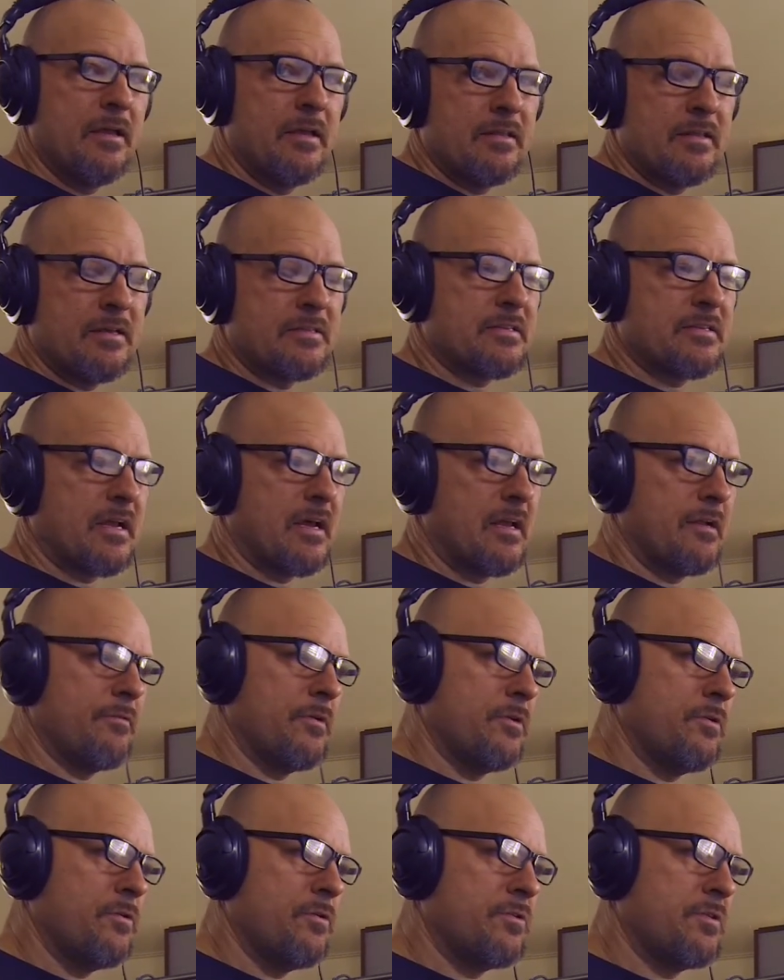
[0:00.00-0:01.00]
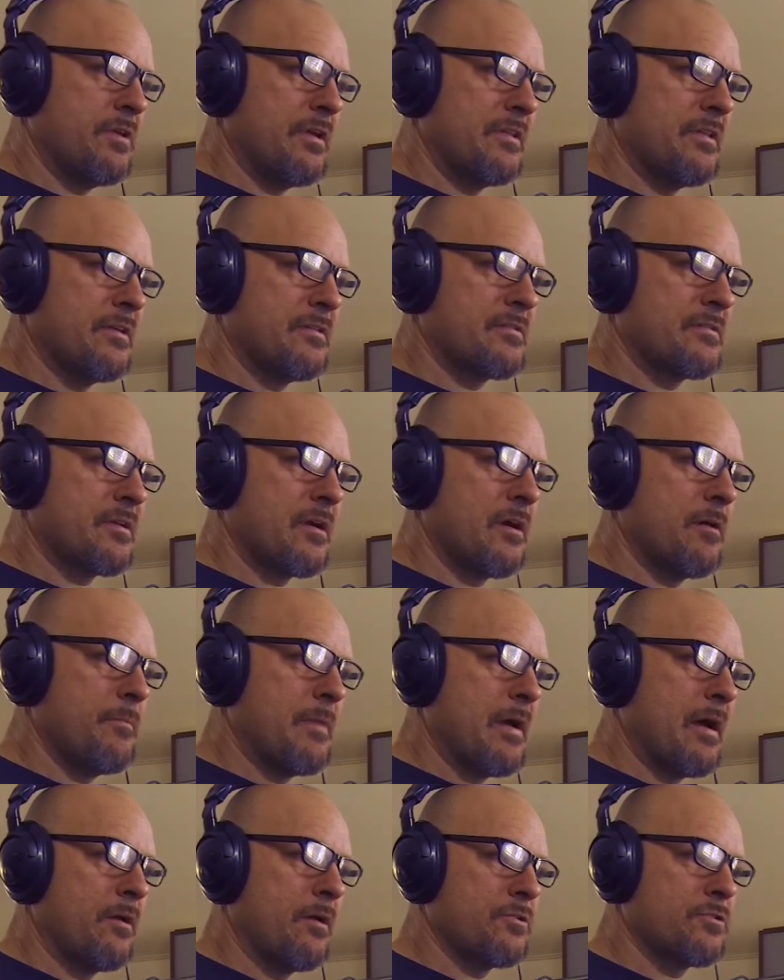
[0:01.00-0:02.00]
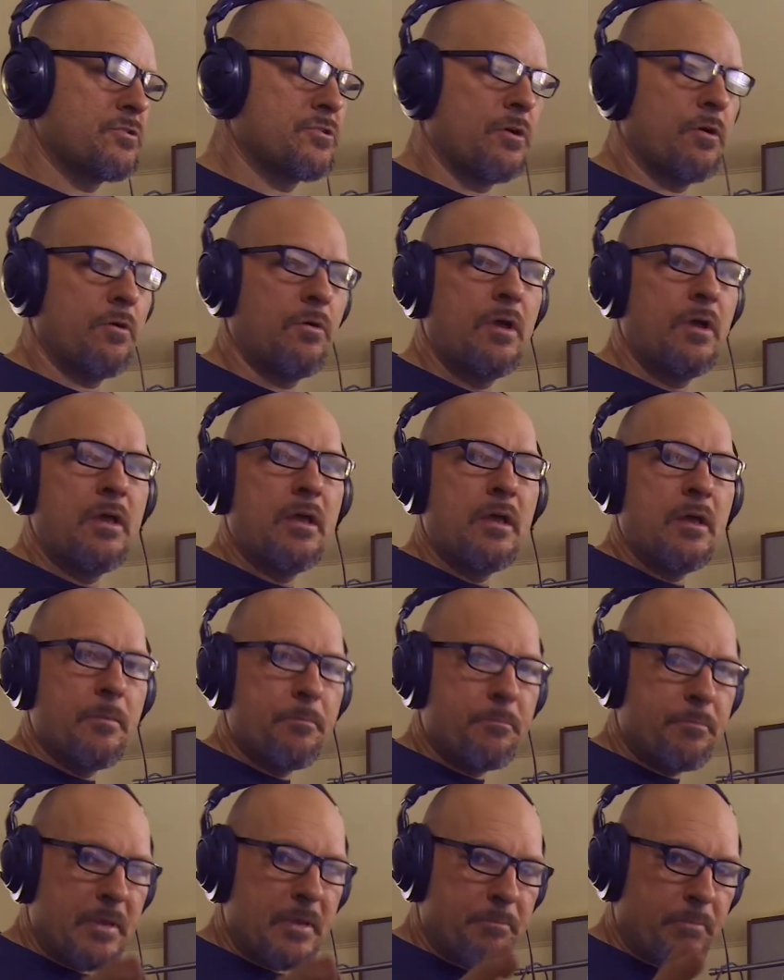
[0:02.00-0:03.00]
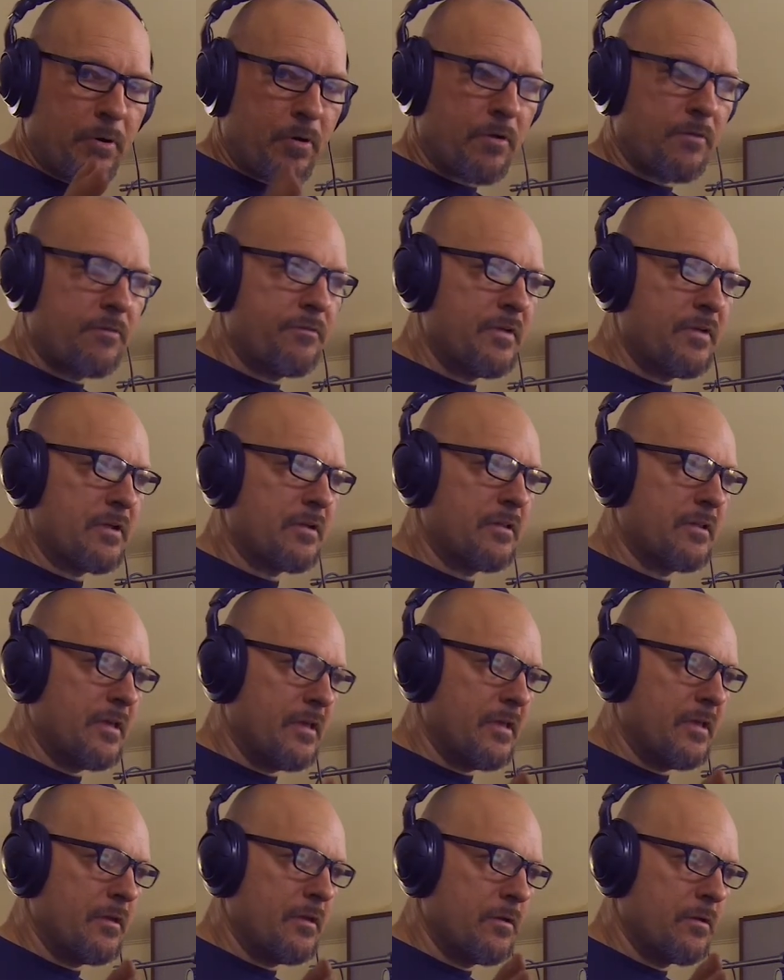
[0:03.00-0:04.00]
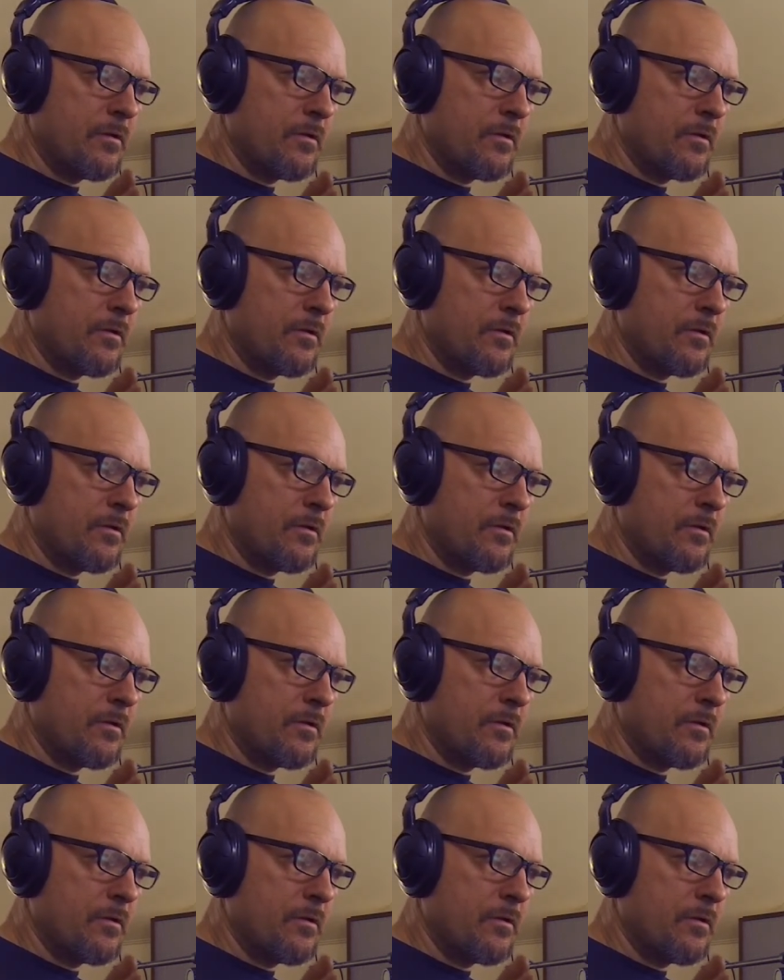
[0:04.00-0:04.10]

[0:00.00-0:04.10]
That's kind of a new thing that's come out. So be perfectly